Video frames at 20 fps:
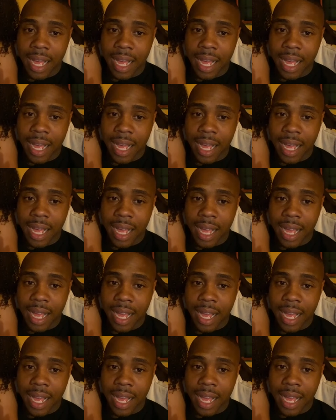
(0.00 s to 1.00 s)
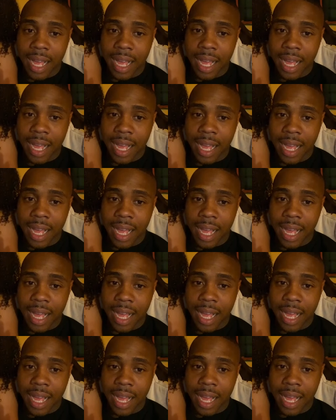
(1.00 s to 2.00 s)
you know. That'll be pretty cool,
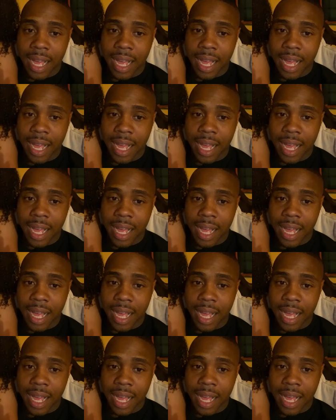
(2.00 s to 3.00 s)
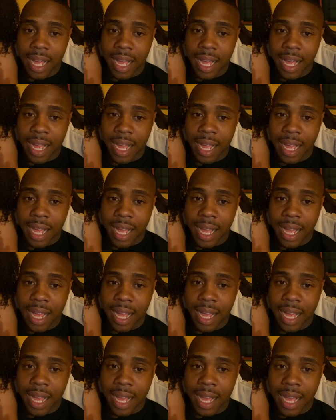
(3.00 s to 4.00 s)
man. But yeah, definitely gotta have the Osprey. I got on
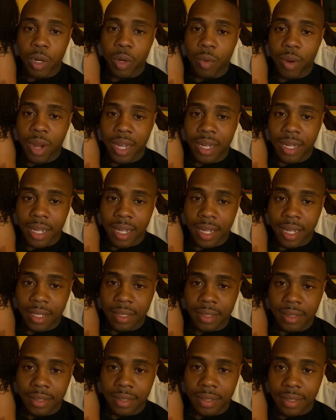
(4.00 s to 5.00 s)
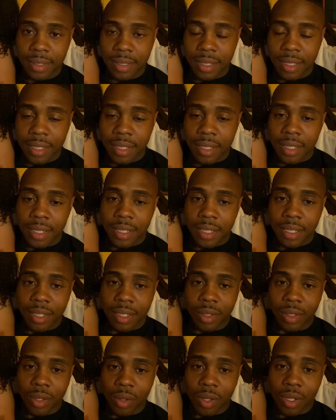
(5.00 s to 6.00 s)
Osprey right now,
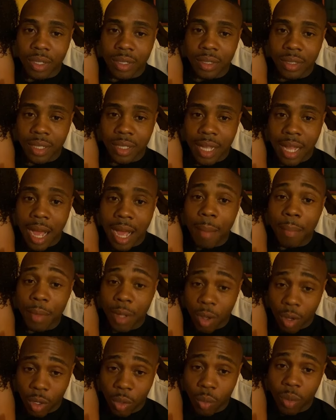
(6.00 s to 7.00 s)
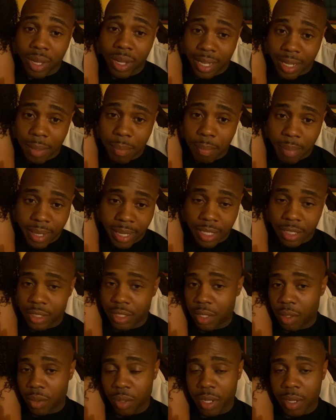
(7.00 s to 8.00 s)
you know, because I'm the only one getting bit.
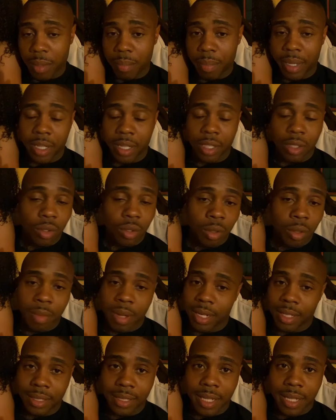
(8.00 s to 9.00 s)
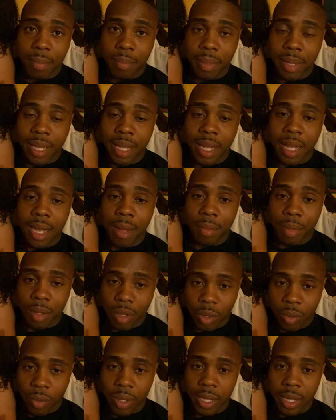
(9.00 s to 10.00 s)
She don't get bit, don't nobody else get bit. I'm the only
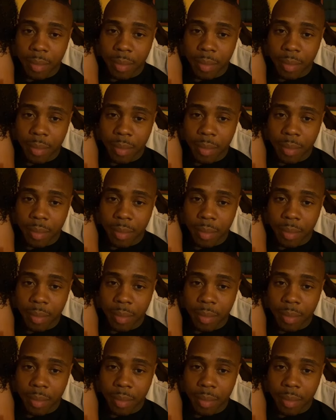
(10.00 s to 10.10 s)
one get